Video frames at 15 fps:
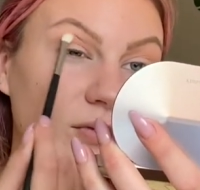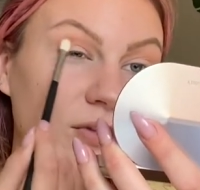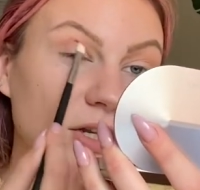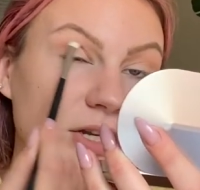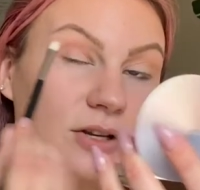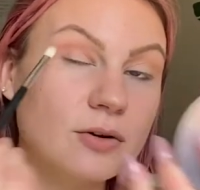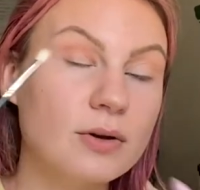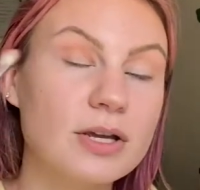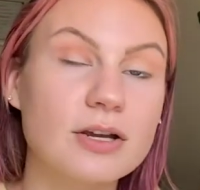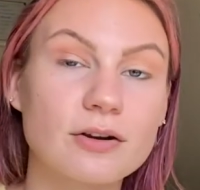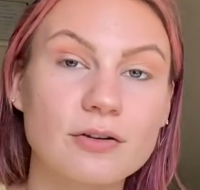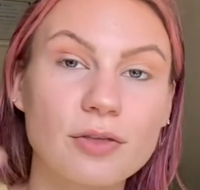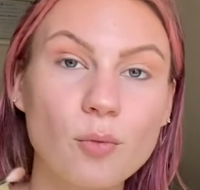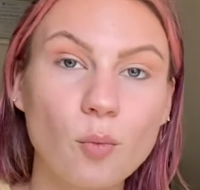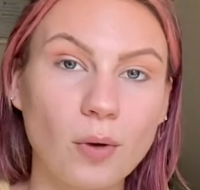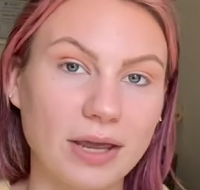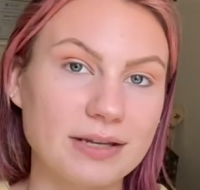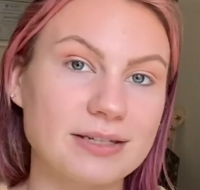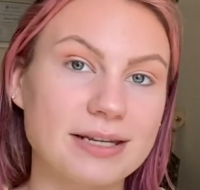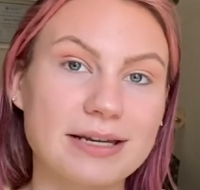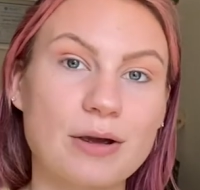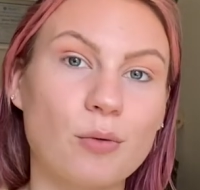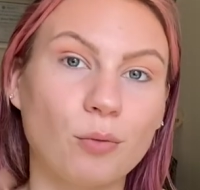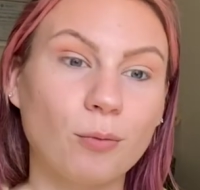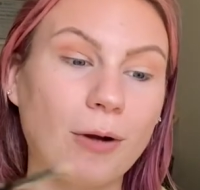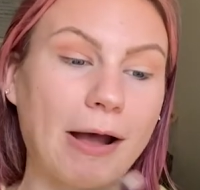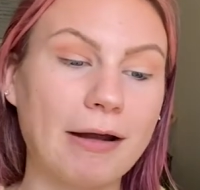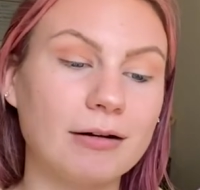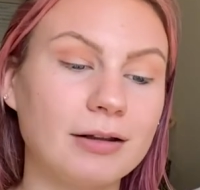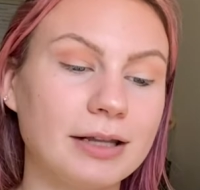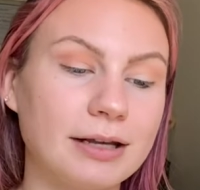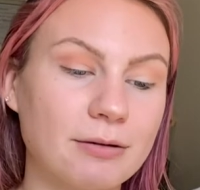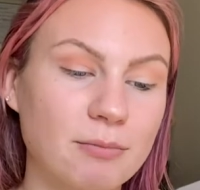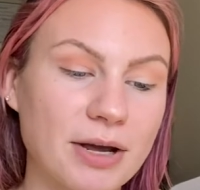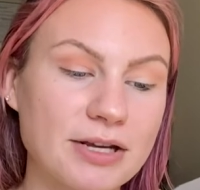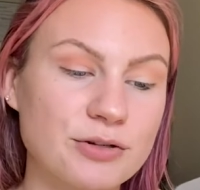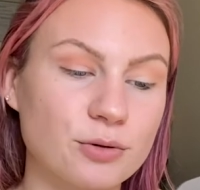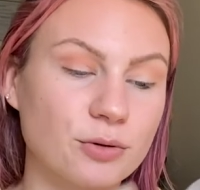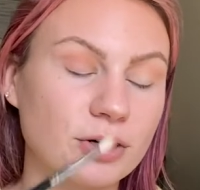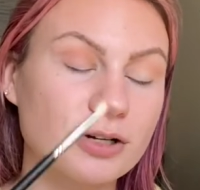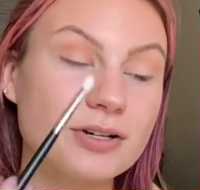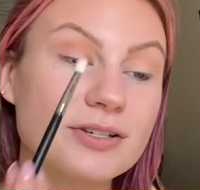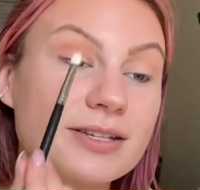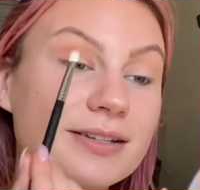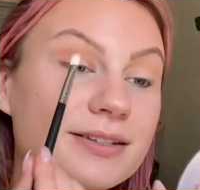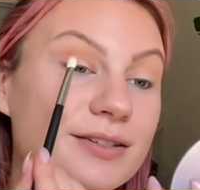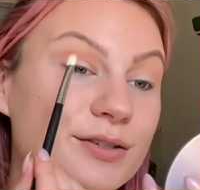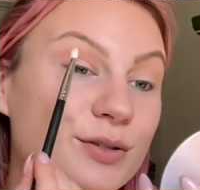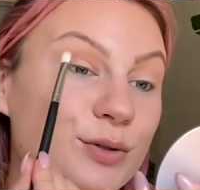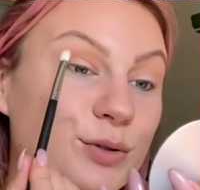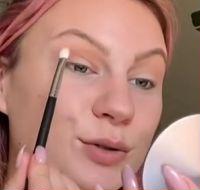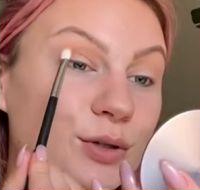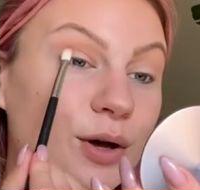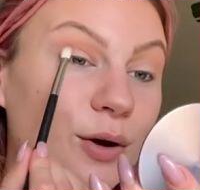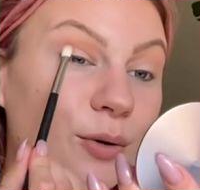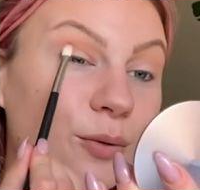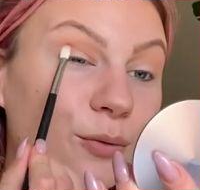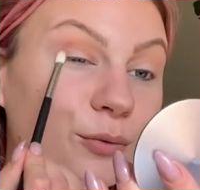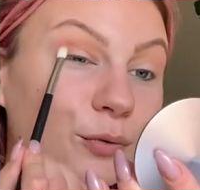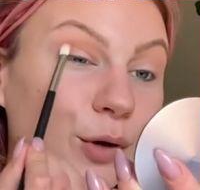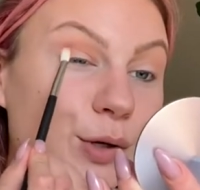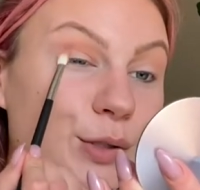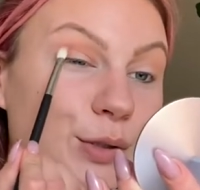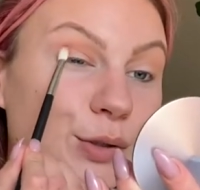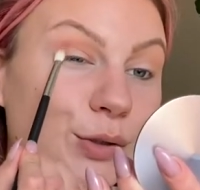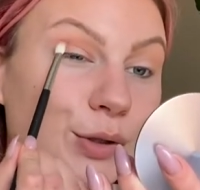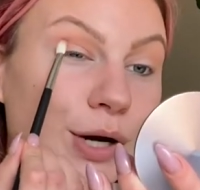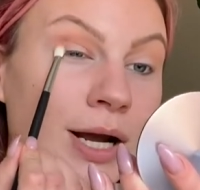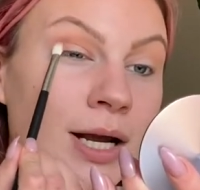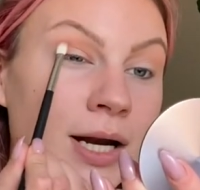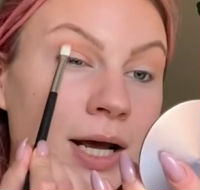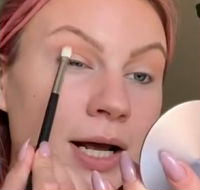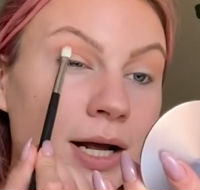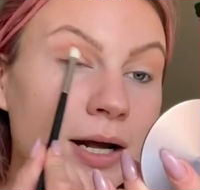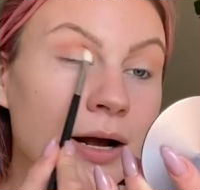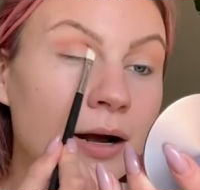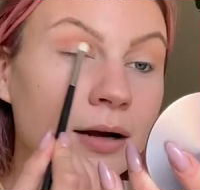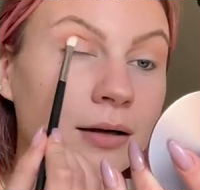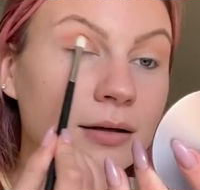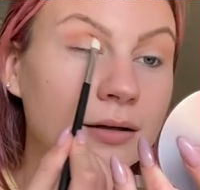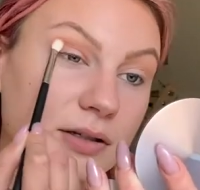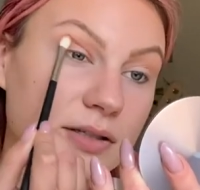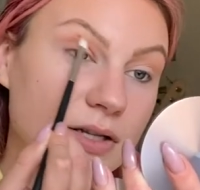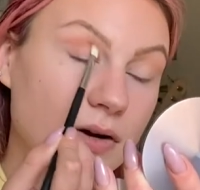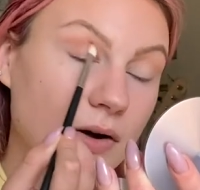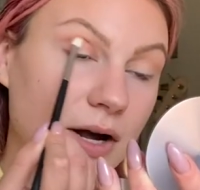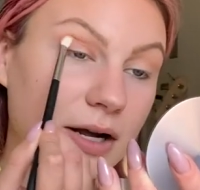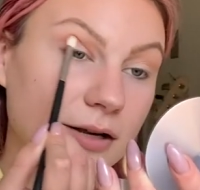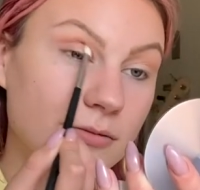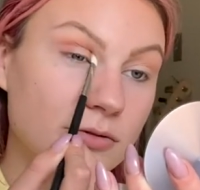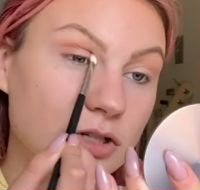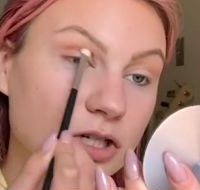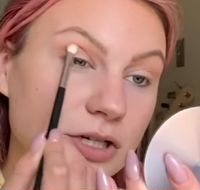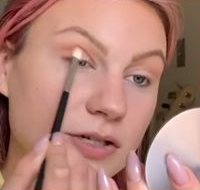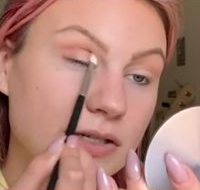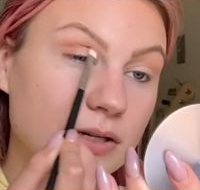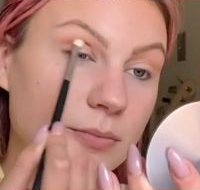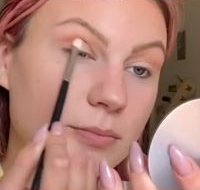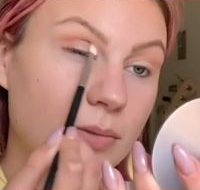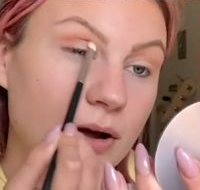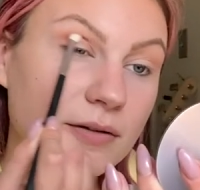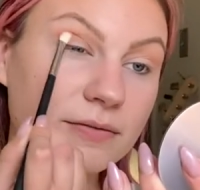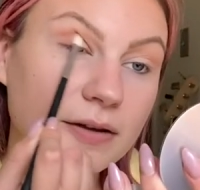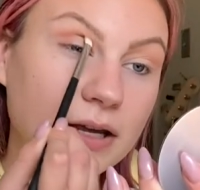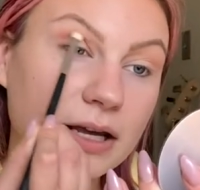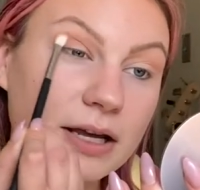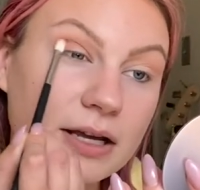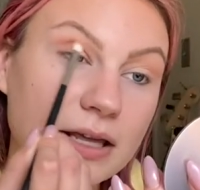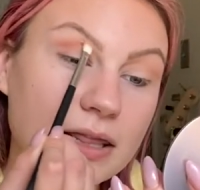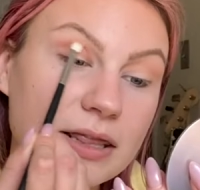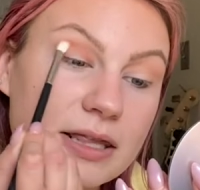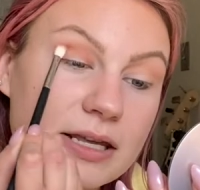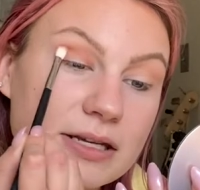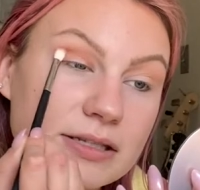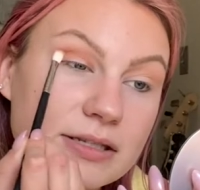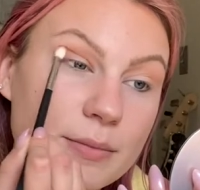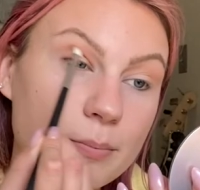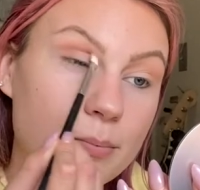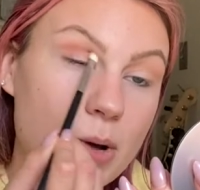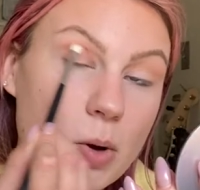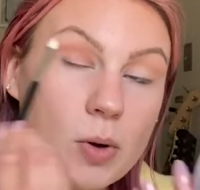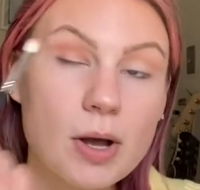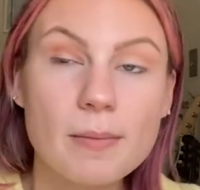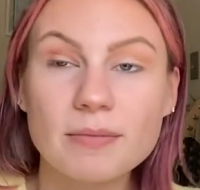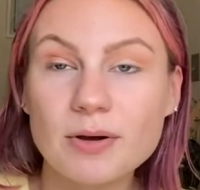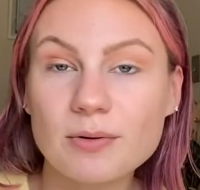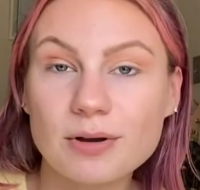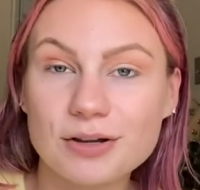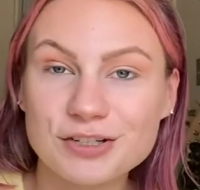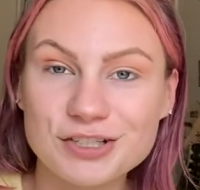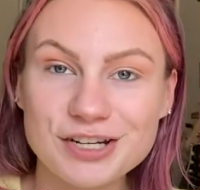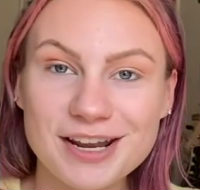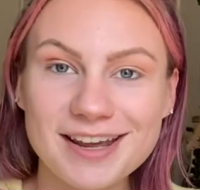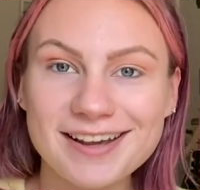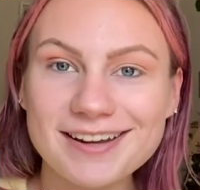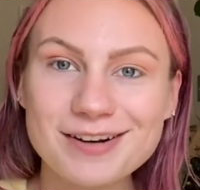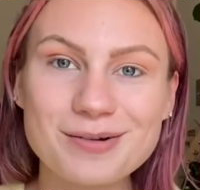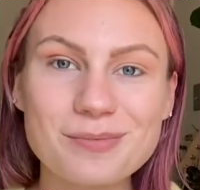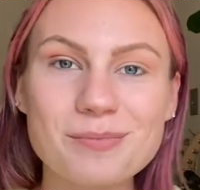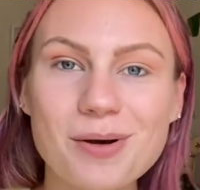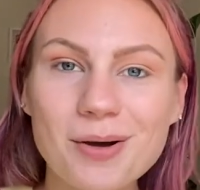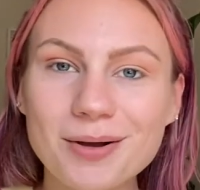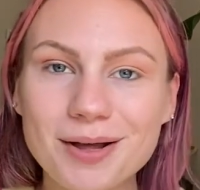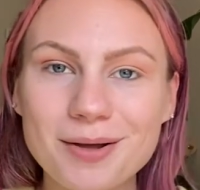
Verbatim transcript: Can you hear the wind like rattling my doors? It's so frustrating. So I am just buffing this Boca Mocha shade, Boca